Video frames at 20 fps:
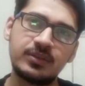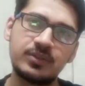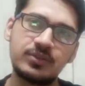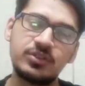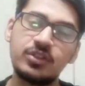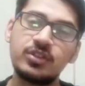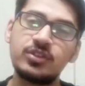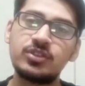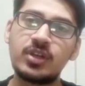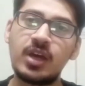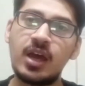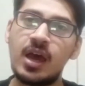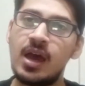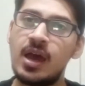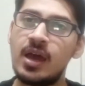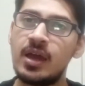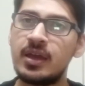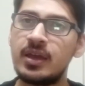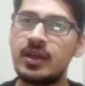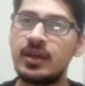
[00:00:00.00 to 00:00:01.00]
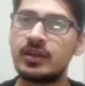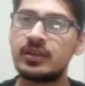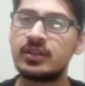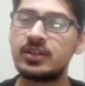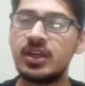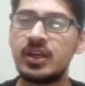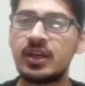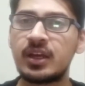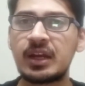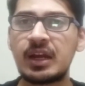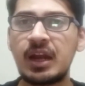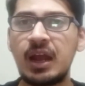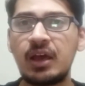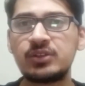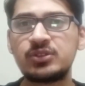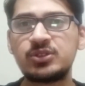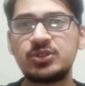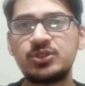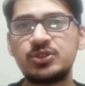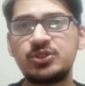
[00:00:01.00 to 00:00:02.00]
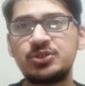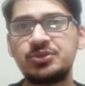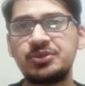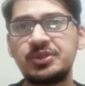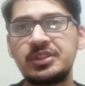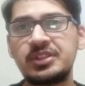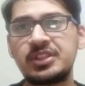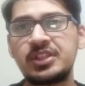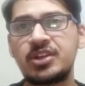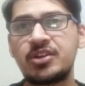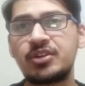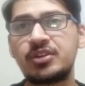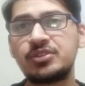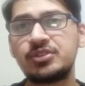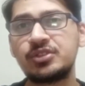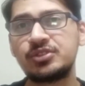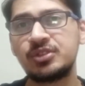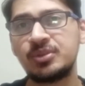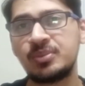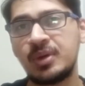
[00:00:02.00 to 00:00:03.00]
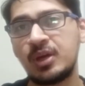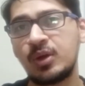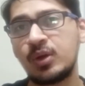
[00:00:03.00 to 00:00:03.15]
since I take classes with criticism, I